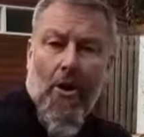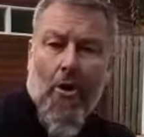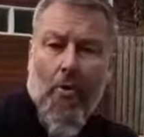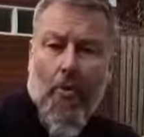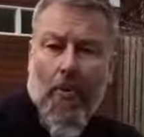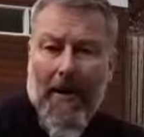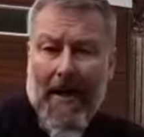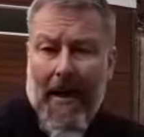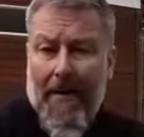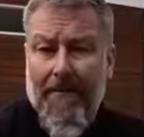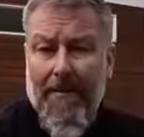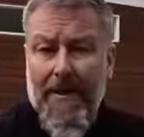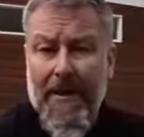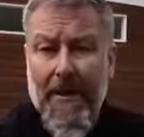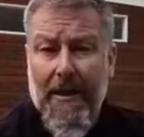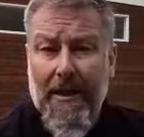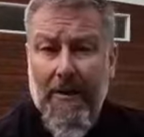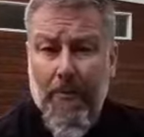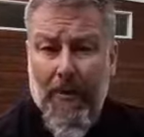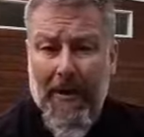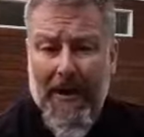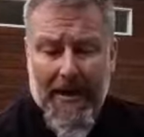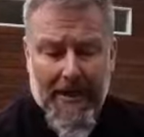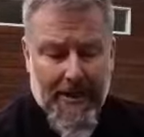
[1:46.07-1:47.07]
Whenever
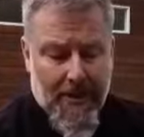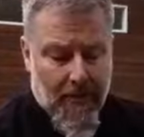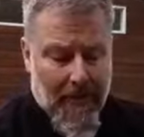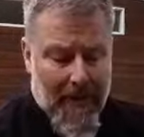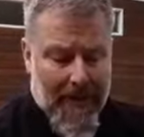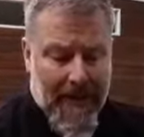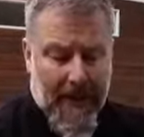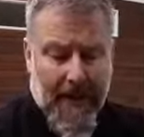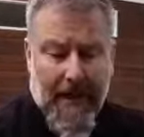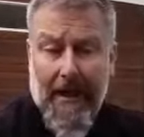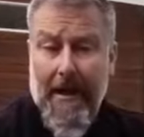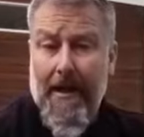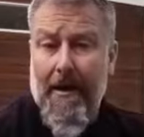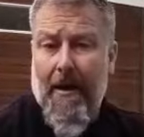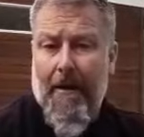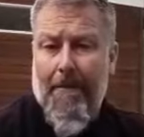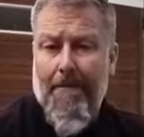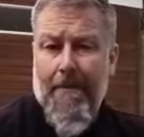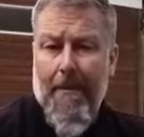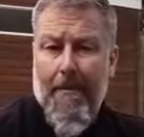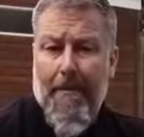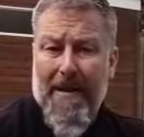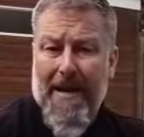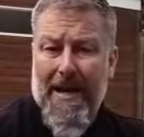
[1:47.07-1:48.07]
we need to add any
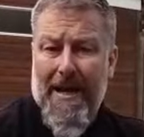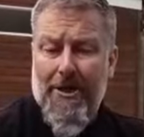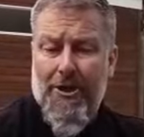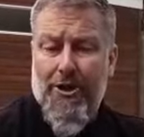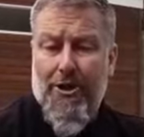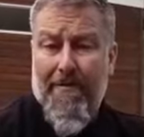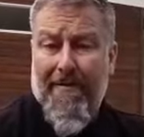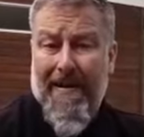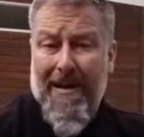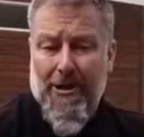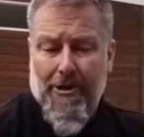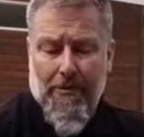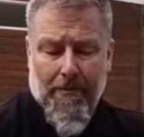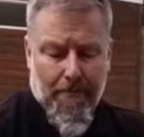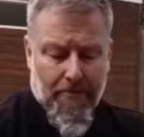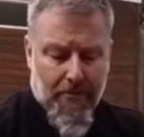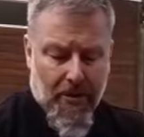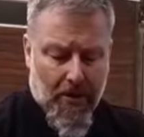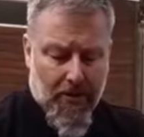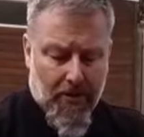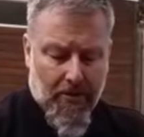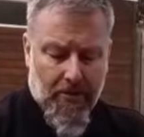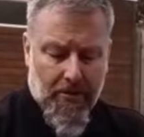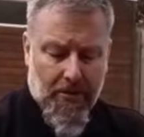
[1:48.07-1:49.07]
pH correction
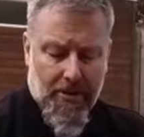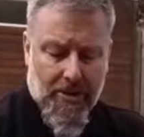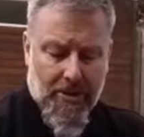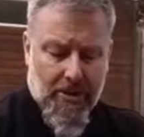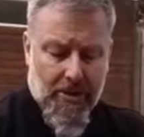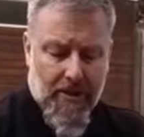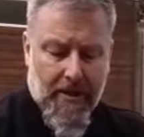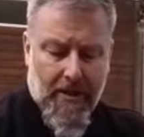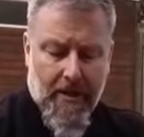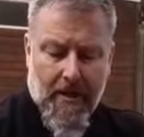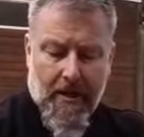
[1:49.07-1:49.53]
products,